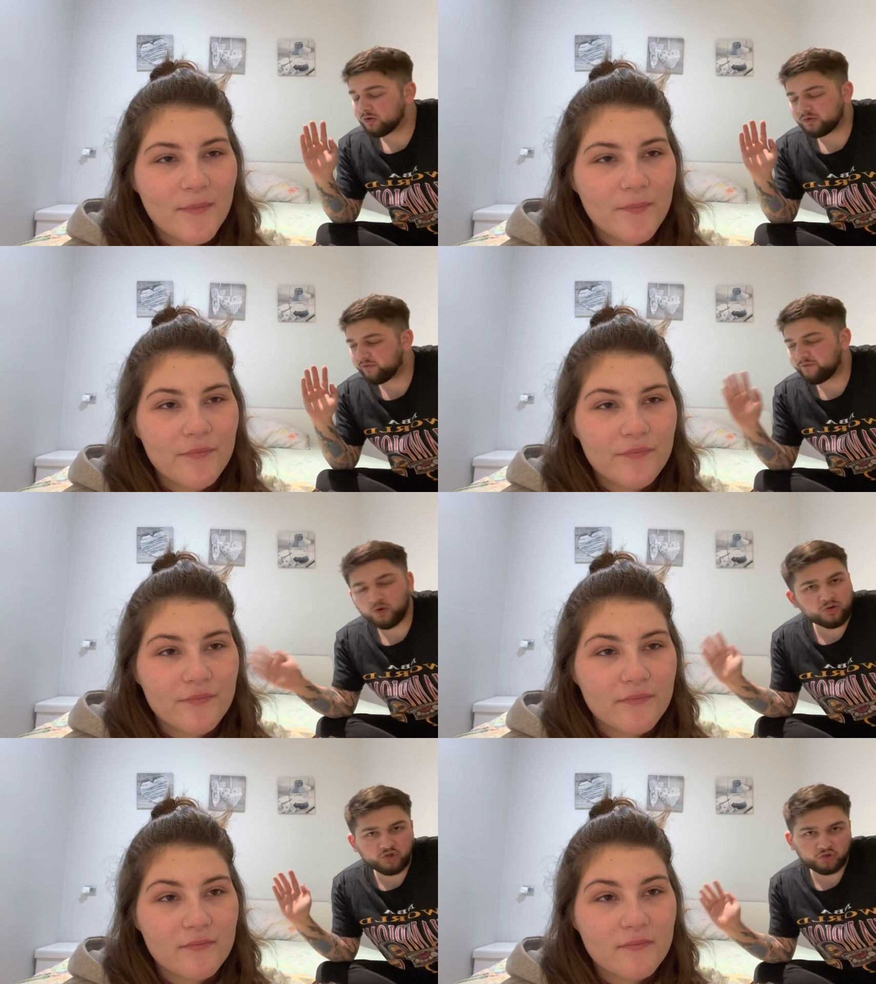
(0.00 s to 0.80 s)

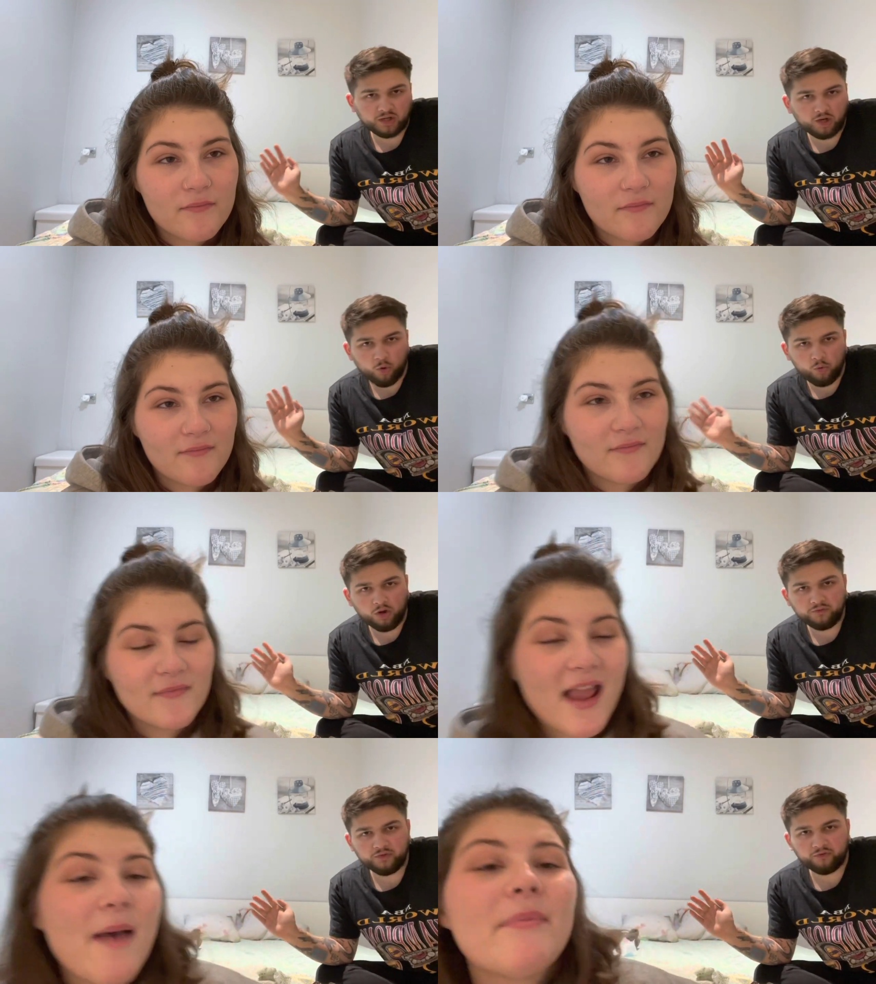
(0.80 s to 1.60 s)
Speaker 1: food and drink all
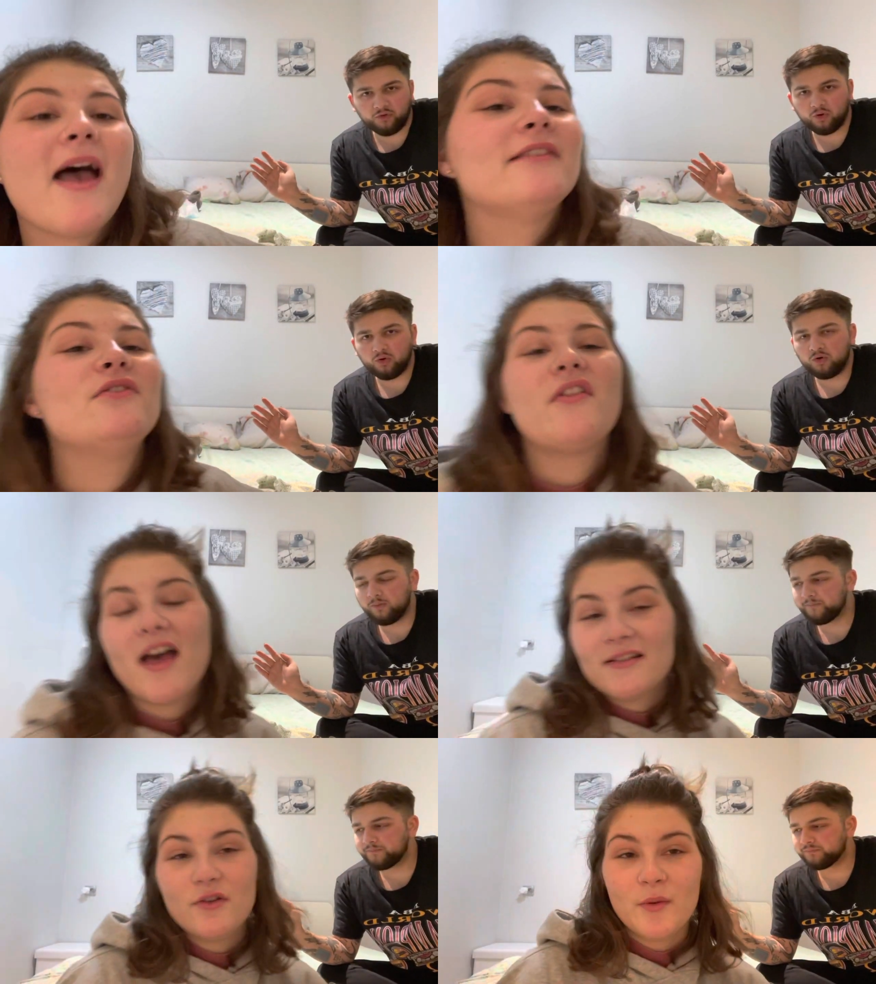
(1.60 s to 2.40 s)
over the that, floor. No,
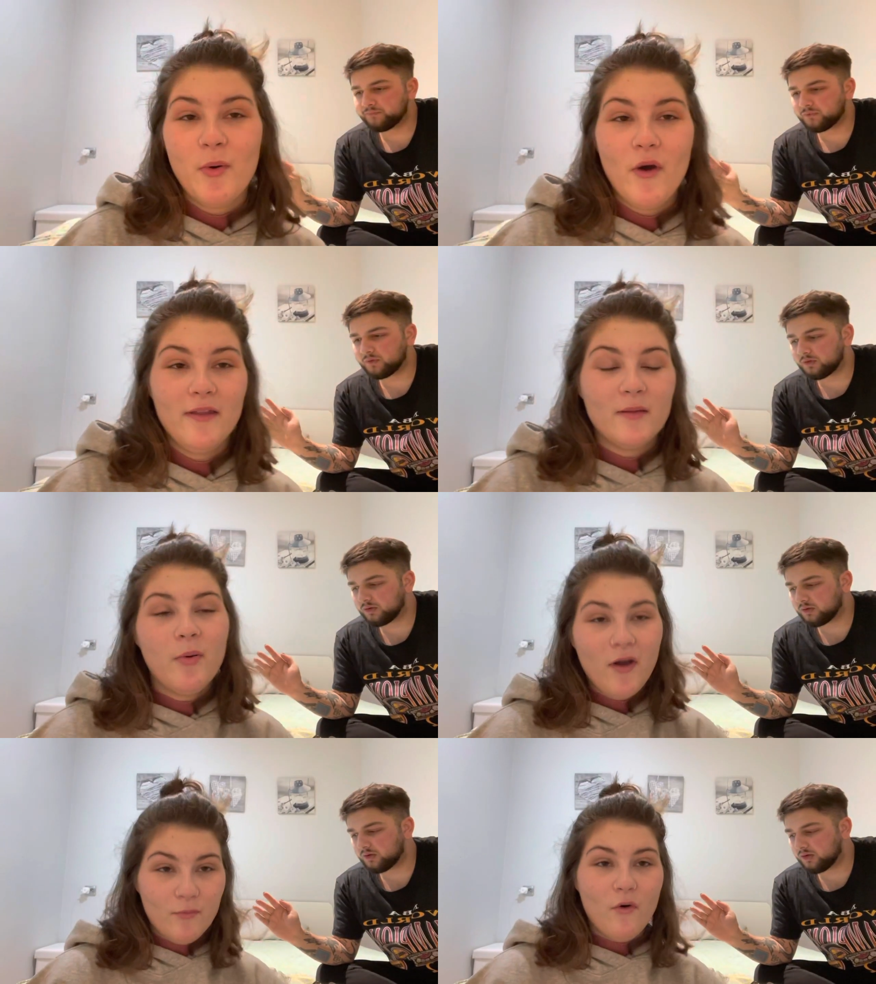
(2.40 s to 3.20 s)
that's
Speaker 2: not the point. The
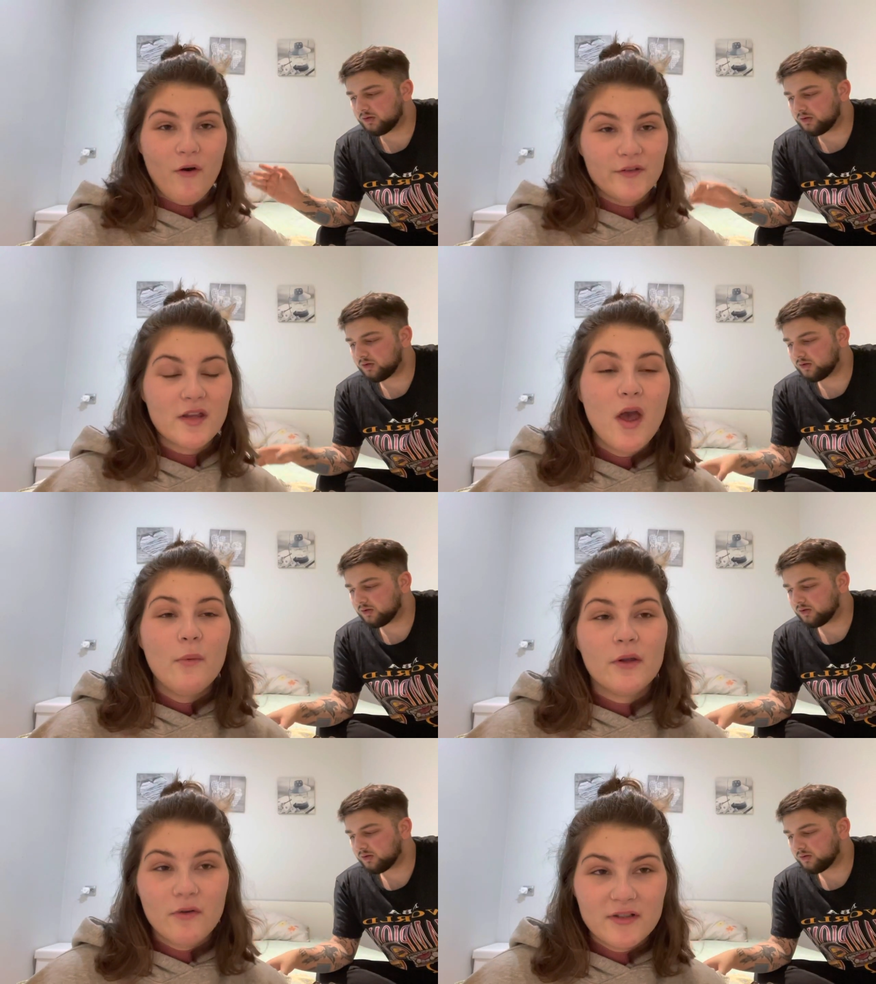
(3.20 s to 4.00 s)
point was
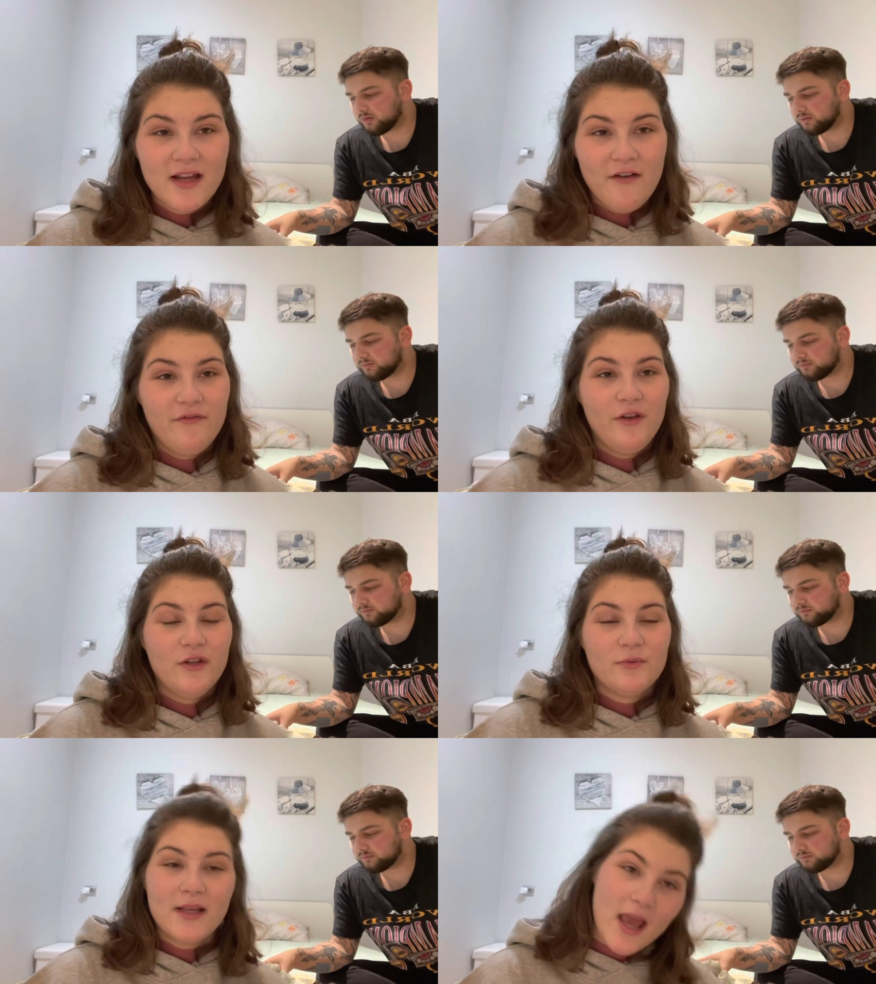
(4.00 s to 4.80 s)
we ordered our
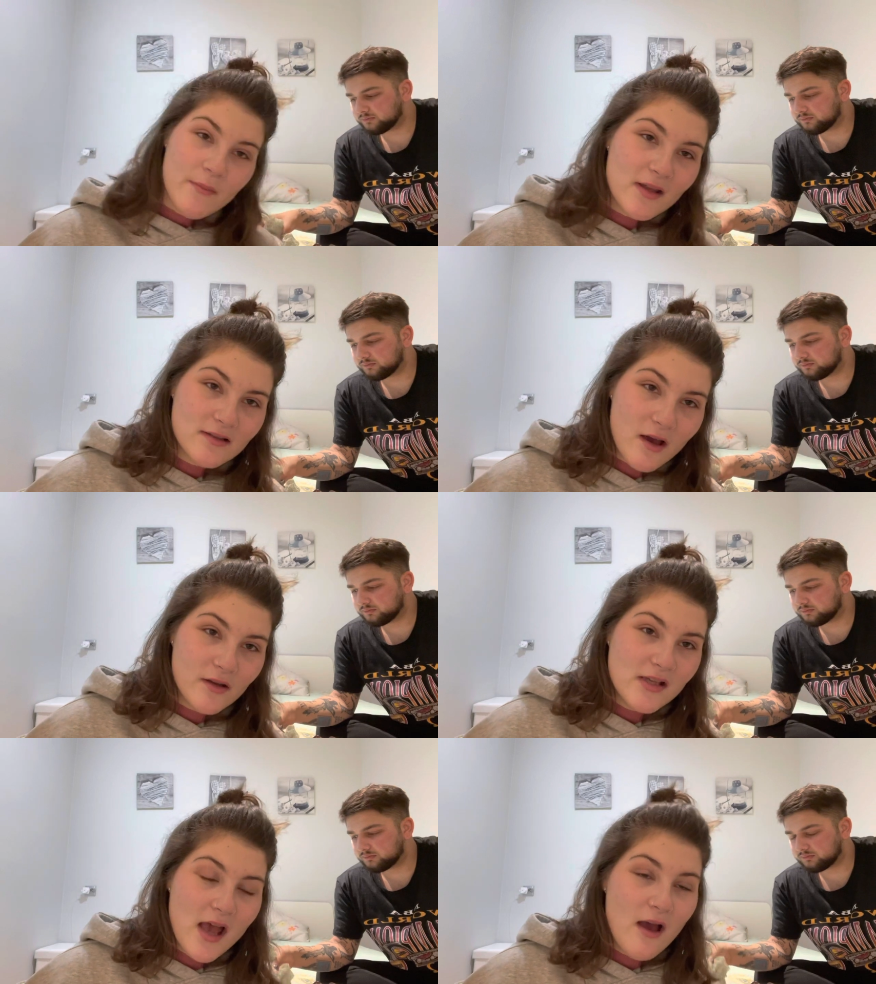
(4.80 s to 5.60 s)
food, we came back to the
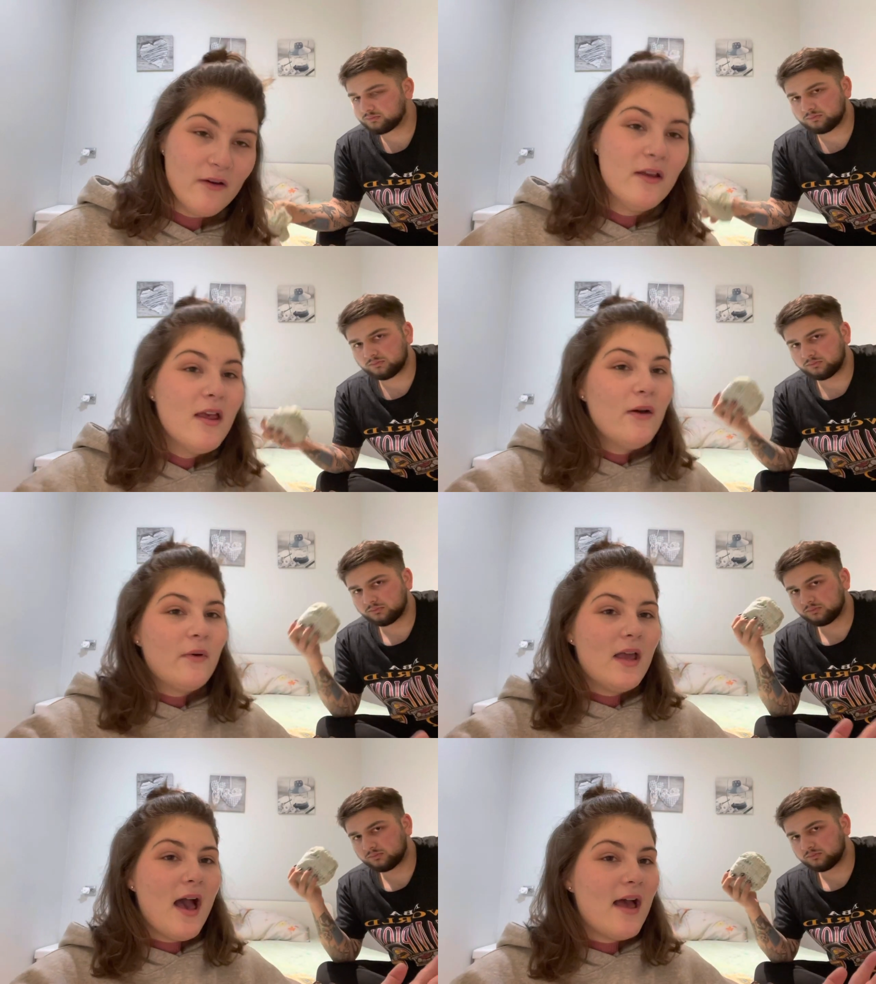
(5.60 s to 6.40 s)
hotel,
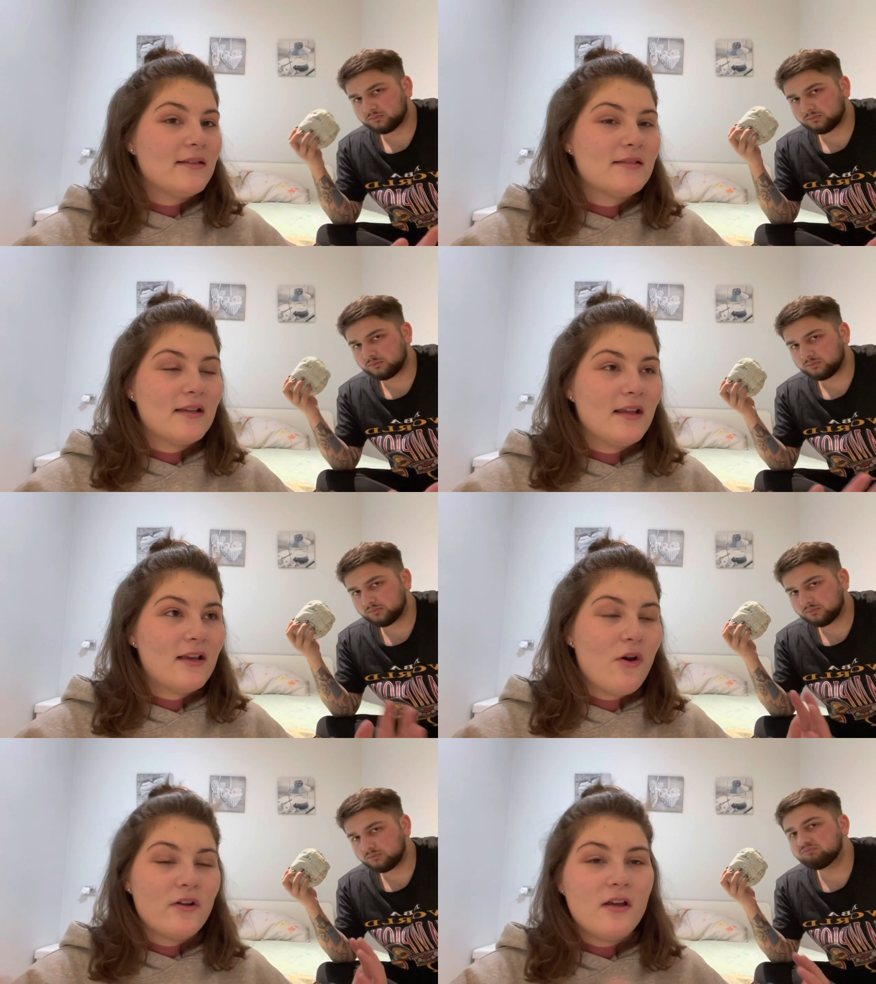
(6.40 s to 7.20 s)
we had,
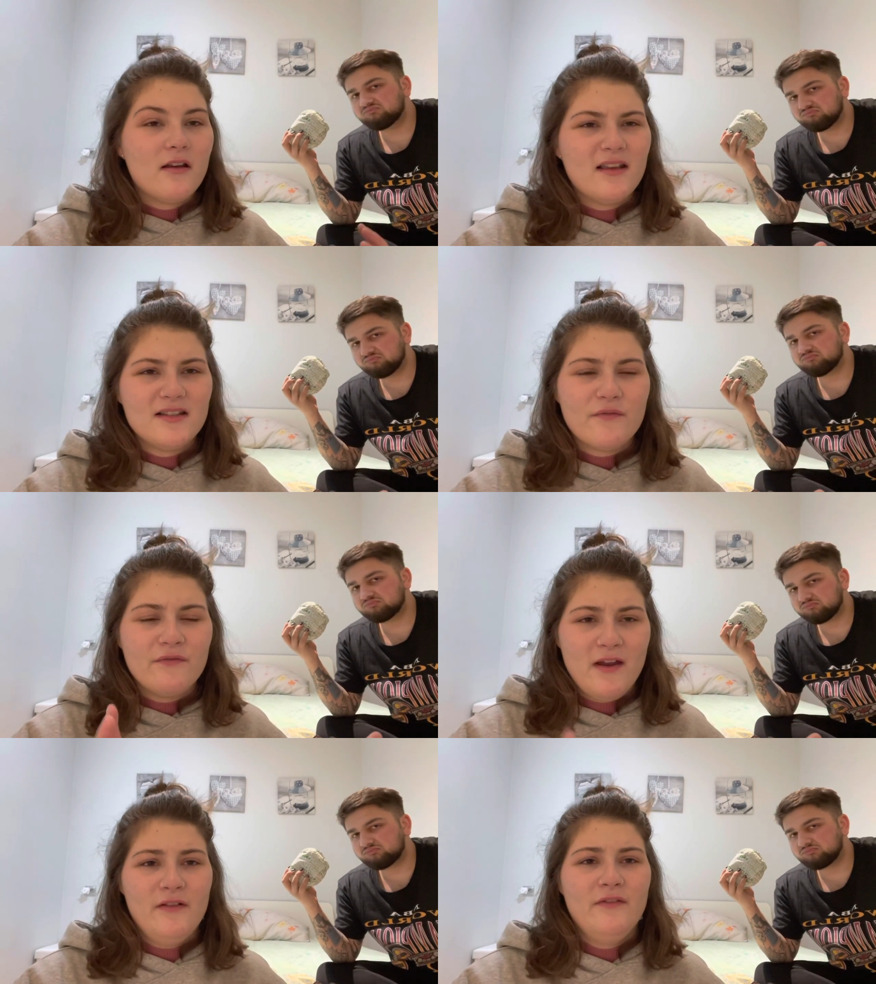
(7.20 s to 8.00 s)
Connor is very